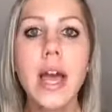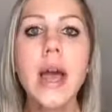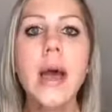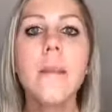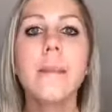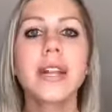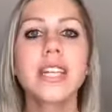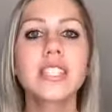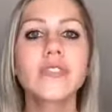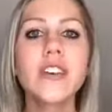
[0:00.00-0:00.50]

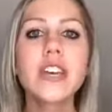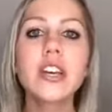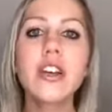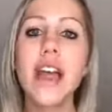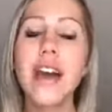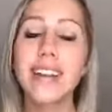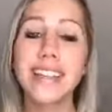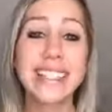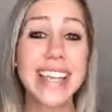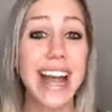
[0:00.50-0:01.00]
but it's figuring
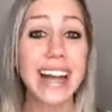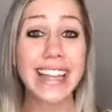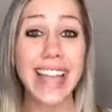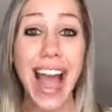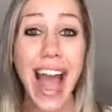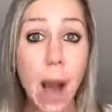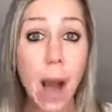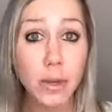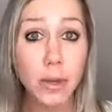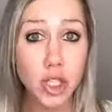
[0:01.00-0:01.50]
out exactly
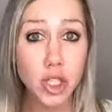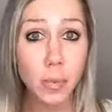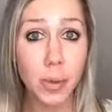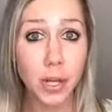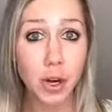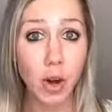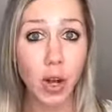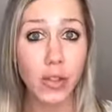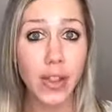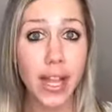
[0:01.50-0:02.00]
how much you put
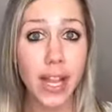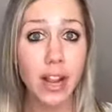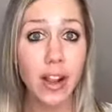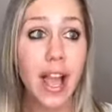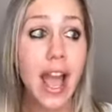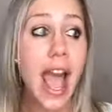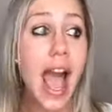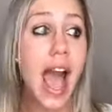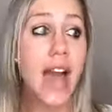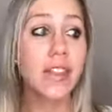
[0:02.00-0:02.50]
on there
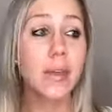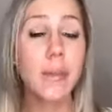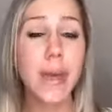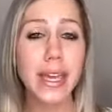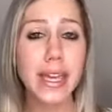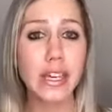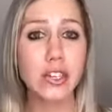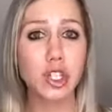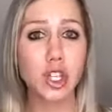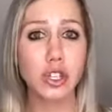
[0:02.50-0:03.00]
and then
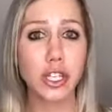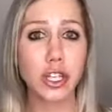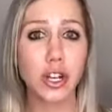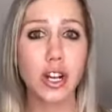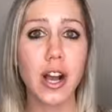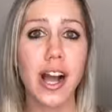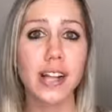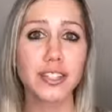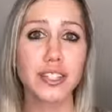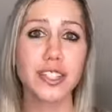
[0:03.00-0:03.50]
making sure that you're
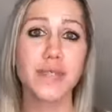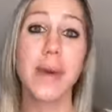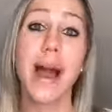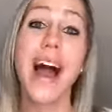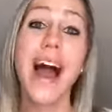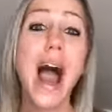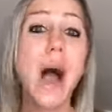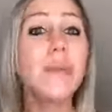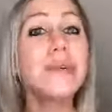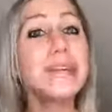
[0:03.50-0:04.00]
conscious about
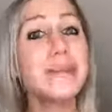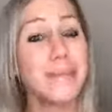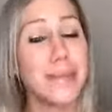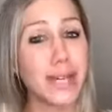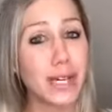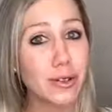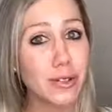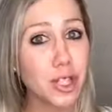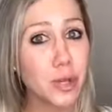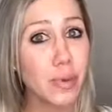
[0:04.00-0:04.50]
how many
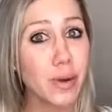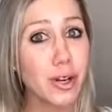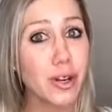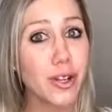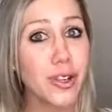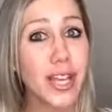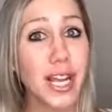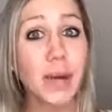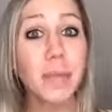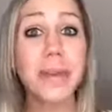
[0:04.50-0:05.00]
meals you put on there,